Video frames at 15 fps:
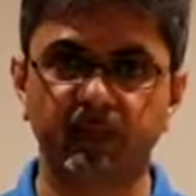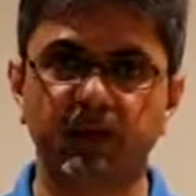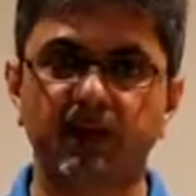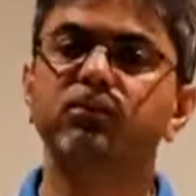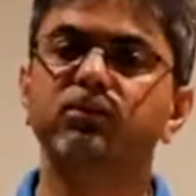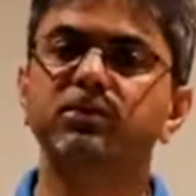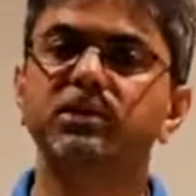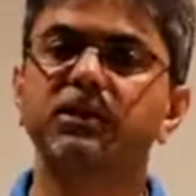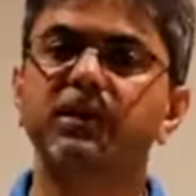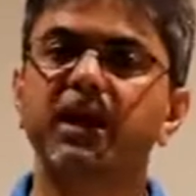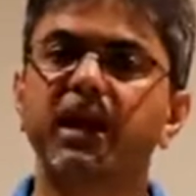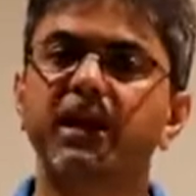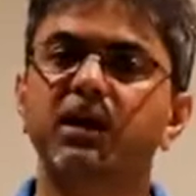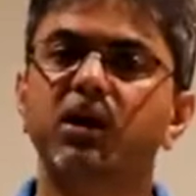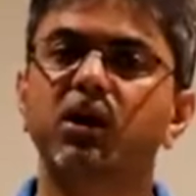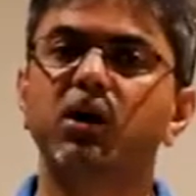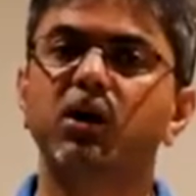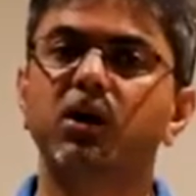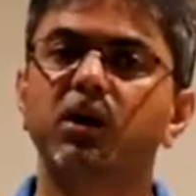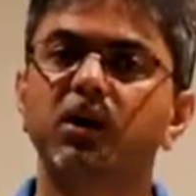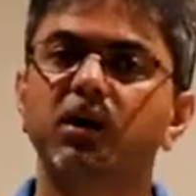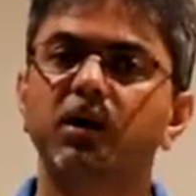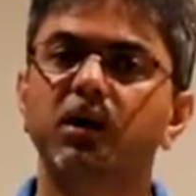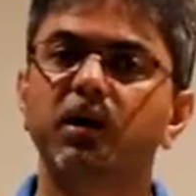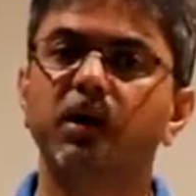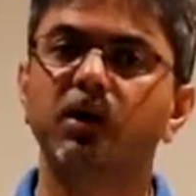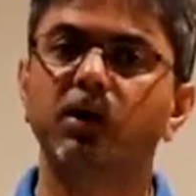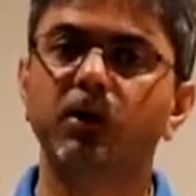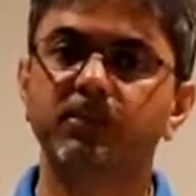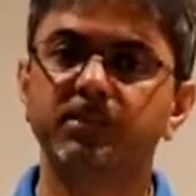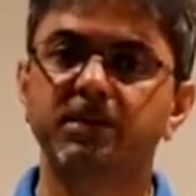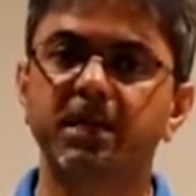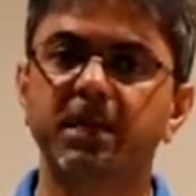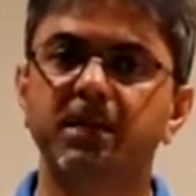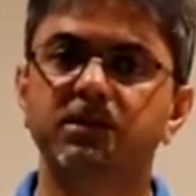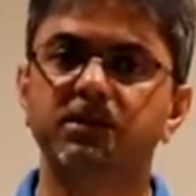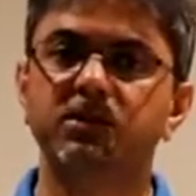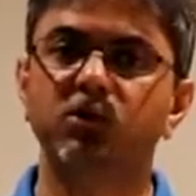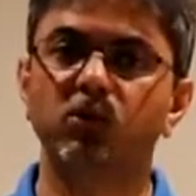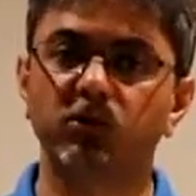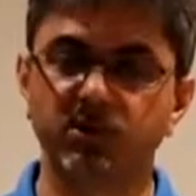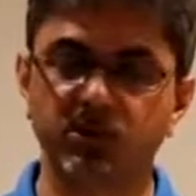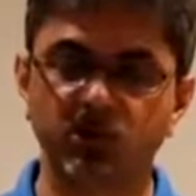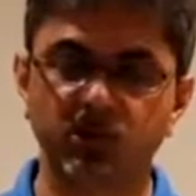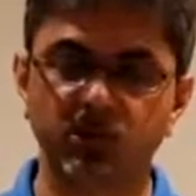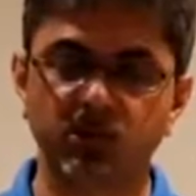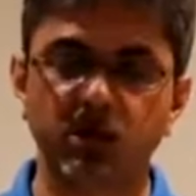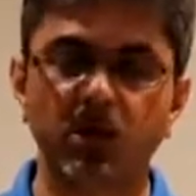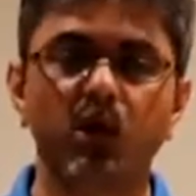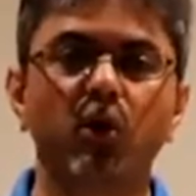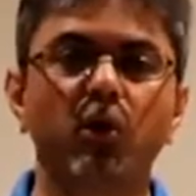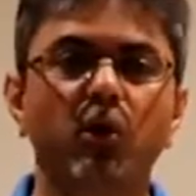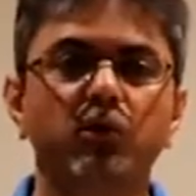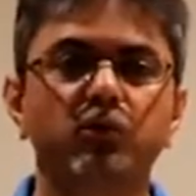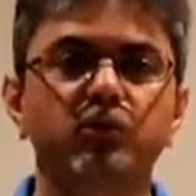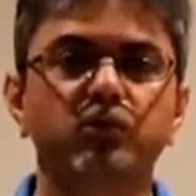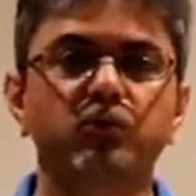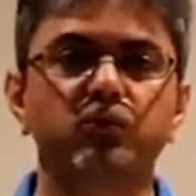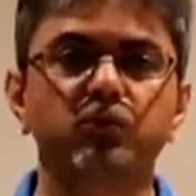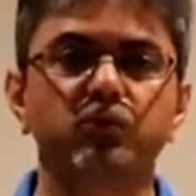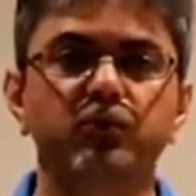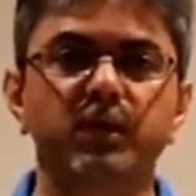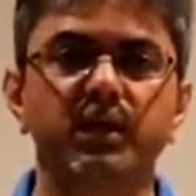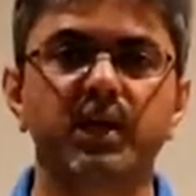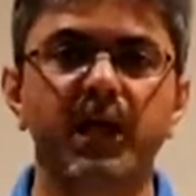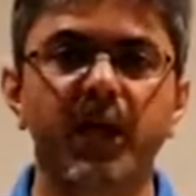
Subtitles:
You must then update your result onto the